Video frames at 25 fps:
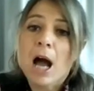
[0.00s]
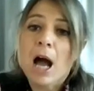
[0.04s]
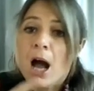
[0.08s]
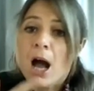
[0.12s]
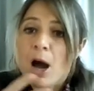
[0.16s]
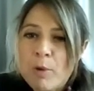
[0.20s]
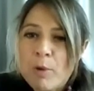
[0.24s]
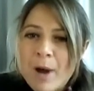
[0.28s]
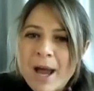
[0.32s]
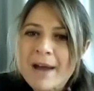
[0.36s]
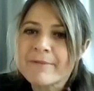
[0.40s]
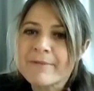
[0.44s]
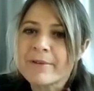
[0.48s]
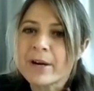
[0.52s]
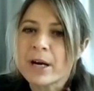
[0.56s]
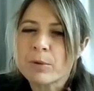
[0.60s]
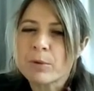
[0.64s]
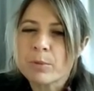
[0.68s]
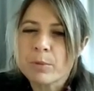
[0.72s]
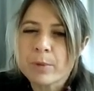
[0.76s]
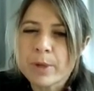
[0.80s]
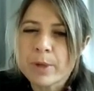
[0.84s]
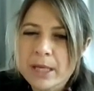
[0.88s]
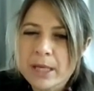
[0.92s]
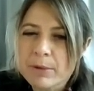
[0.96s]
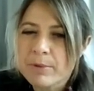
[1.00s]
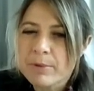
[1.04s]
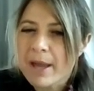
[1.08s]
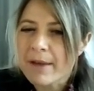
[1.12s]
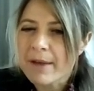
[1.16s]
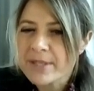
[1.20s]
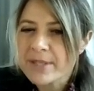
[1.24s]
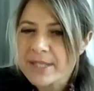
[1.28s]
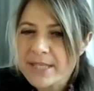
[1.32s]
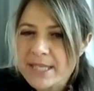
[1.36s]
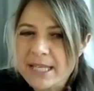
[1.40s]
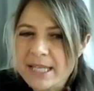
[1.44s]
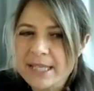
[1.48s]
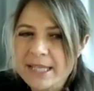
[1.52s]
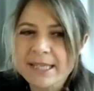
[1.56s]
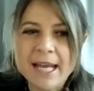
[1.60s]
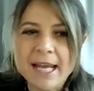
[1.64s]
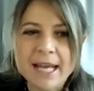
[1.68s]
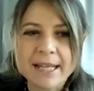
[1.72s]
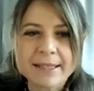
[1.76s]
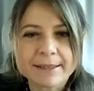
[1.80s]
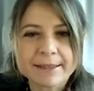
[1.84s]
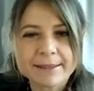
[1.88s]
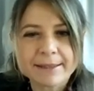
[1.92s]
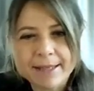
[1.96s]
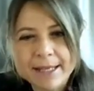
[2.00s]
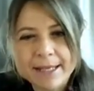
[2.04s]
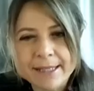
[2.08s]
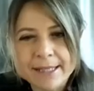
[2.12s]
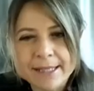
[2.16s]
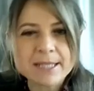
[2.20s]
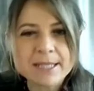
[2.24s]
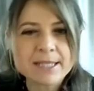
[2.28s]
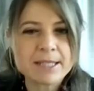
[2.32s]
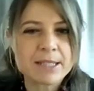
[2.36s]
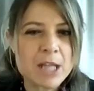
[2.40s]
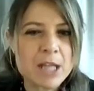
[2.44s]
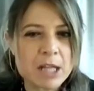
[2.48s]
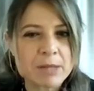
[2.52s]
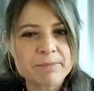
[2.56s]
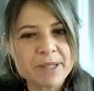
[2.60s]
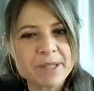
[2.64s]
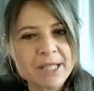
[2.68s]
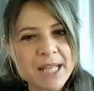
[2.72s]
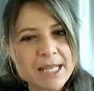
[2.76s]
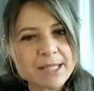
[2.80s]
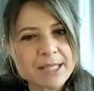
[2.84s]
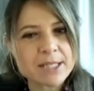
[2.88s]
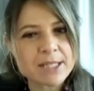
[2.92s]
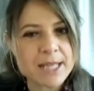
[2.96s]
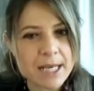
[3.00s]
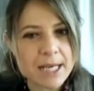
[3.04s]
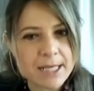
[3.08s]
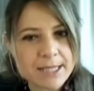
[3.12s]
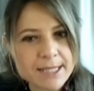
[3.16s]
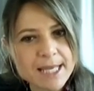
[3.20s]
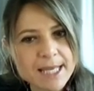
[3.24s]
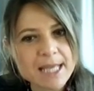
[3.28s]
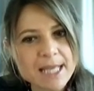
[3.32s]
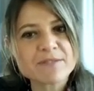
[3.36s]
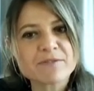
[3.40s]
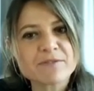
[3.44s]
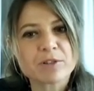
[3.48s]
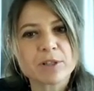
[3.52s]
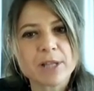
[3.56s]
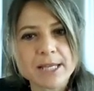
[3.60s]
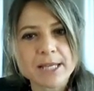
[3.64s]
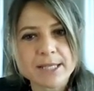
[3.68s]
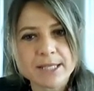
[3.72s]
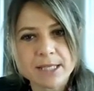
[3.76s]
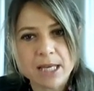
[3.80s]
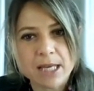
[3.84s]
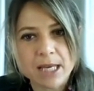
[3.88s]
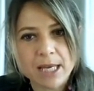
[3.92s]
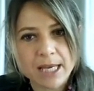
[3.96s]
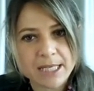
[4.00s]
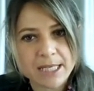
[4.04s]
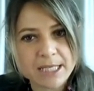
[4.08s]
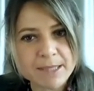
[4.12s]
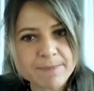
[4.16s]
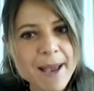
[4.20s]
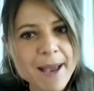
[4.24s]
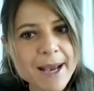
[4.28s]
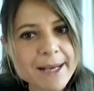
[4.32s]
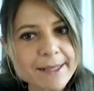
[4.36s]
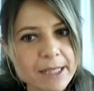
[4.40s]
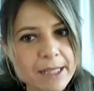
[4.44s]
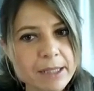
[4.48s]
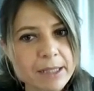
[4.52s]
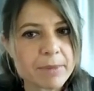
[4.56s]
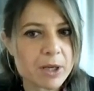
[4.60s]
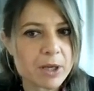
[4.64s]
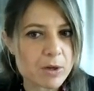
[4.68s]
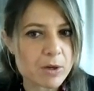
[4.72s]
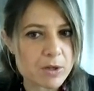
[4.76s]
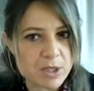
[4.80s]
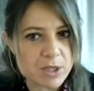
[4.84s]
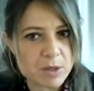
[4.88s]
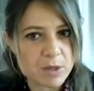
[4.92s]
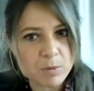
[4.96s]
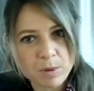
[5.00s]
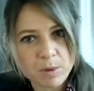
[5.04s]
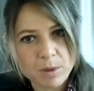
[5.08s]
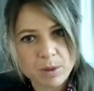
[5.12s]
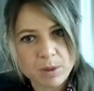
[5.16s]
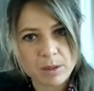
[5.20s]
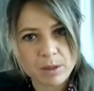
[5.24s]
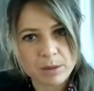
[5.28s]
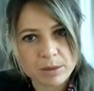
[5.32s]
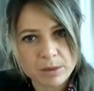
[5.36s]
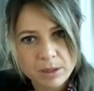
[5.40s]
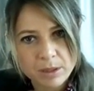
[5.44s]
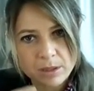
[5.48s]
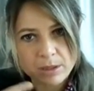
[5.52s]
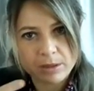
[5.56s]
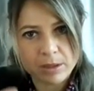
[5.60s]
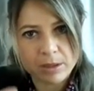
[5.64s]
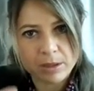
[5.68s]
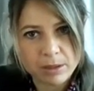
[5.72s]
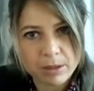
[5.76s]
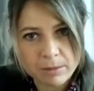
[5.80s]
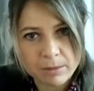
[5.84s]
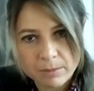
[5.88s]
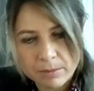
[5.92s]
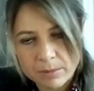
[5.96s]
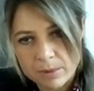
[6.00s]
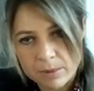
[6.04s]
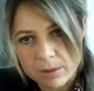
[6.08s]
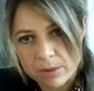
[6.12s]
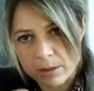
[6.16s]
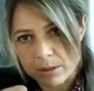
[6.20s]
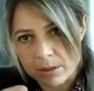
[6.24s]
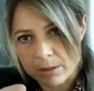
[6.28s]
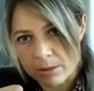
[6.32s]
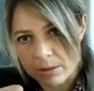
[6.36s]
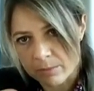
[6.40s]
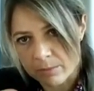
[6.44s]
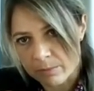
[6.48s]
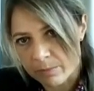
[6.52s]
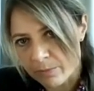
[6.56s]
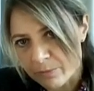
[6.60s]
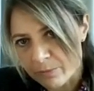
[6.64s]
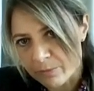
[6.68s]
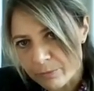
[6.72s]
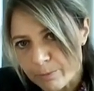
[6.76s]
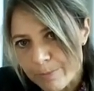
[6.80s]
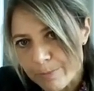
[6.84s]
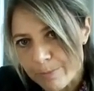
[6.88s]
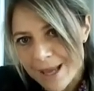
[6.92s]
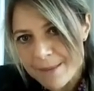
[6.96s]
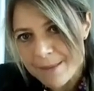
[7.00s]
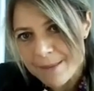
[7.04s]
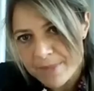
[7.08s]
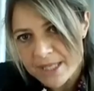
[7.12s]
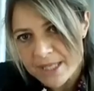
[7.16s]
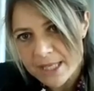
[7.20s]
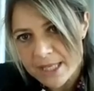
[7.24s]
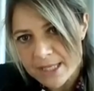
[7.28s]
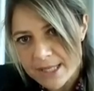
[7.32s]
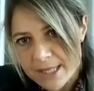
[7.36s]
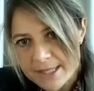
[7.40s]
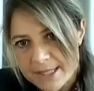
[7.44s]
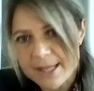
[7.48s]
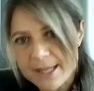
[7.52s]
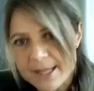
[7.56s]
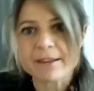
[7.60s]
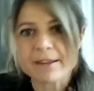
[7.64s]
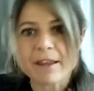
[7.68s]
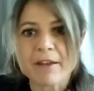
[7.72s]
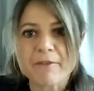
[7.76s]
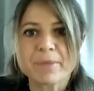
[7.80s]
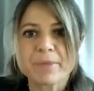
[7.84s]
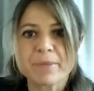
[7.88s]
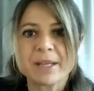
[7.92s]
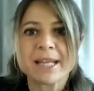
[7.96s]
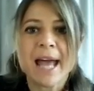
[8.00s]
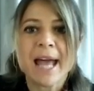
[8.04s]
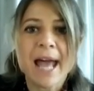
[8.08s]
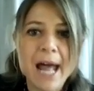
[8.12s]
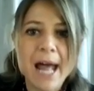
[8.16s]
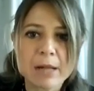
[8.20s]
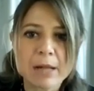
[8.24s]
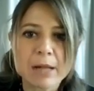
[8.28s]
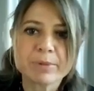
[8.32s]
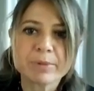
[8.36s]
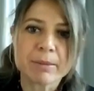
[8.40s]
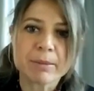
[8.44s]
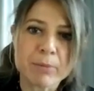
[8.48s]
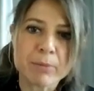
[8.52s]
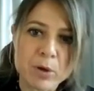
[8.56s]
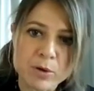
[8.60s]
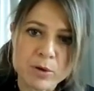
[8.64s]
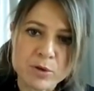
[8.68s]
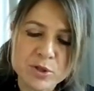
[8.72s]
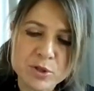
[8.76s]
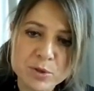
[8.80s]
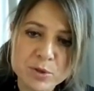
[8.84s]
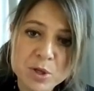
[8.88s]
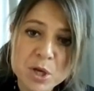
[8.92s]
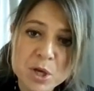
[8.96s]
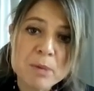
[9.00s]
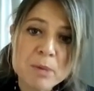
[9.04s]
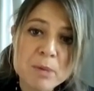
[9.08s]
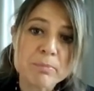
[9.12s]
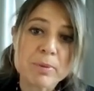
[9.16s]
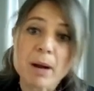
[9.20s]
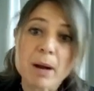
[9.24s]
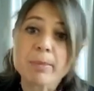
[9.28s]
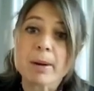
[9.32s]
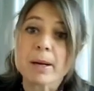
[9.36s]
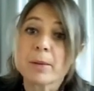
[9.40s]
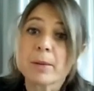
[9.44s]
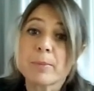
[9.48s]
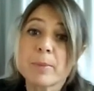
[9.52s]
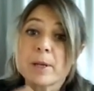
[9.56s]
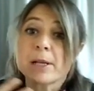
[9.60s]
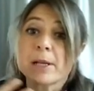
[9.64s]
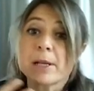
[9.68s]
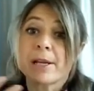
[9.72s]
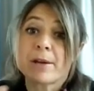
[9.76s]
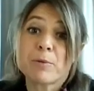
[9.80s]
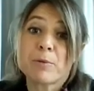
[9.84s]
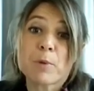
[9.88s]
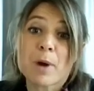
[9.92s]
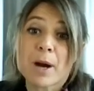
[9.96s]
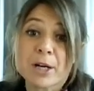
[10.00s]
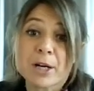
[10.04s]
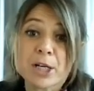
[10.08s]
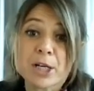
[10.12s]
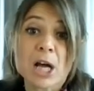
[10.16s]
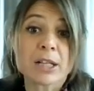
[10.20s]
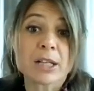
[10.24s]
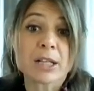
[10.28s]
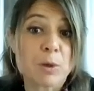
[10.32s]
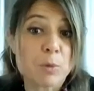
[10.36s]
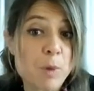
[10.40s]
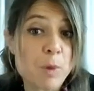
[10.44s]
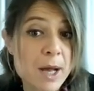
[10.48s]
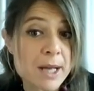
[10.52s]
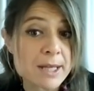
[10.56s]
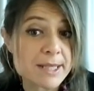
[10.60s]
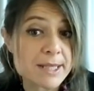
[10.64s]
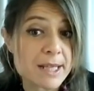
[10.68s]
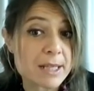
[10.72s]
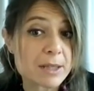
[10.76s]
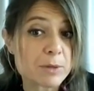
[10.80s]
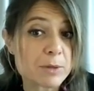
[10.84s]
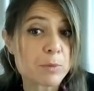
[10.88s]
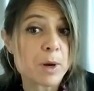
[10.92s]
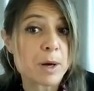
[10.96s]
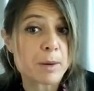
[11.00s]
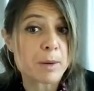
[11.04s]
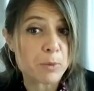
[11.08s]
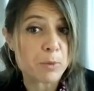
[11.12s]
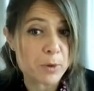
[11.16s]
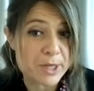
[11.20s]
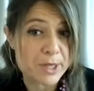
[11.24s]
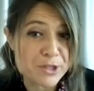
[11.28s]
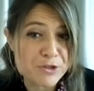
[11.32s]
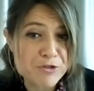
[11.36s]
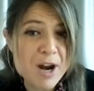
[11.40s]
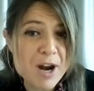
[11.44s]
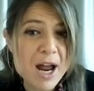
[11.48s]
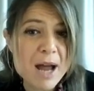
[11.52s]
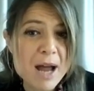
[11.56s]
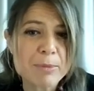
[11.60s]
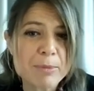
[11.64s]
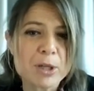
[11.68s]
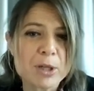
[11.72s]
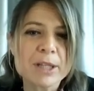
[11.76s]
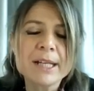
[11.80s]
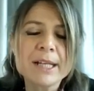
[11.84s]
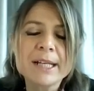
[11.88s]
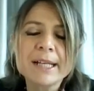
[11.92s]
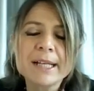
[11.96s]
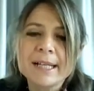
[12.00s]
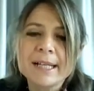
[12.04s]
However, we have seen that it has not been as successful as expected, because the businesses that have been helped the most probably were not the ones that were more in trouble.